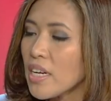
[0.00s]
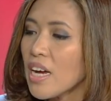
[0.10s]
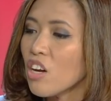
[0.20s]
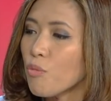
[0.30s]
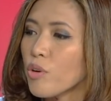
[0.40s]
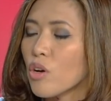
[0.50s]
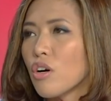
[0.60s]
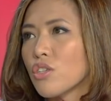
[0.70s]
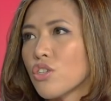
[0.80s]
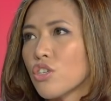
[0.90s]
kind of
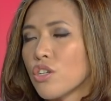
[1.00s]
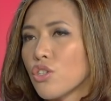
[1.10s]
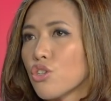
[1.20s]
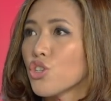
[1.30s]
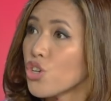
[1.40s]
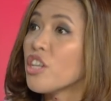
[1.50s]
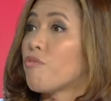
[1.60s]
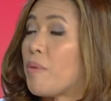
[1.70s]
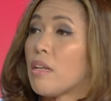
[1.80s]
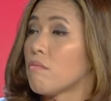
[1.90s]
precautions should
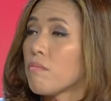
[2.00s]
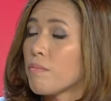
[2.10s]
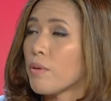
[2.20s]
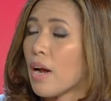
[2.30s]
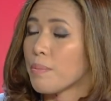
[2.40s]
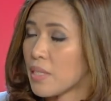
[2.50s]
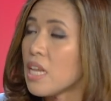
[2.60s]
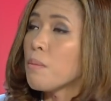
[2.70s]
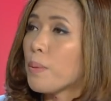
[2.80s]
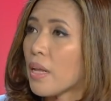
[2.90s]
have been perhaps
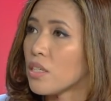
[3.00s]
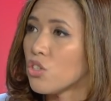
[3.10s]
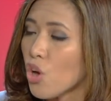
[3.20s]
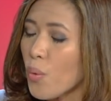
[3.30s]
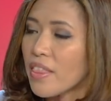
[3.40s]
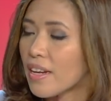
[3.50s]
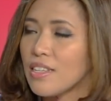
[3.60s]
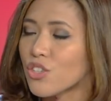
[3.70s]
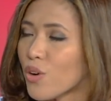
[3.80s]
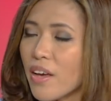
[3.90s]
in place, knowing that
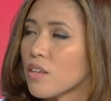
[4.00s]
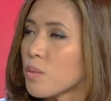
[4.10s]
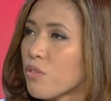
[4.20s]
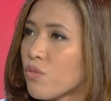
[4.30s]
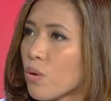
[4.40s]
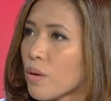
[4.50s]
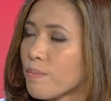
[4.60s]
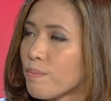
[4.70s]
he's tried this before?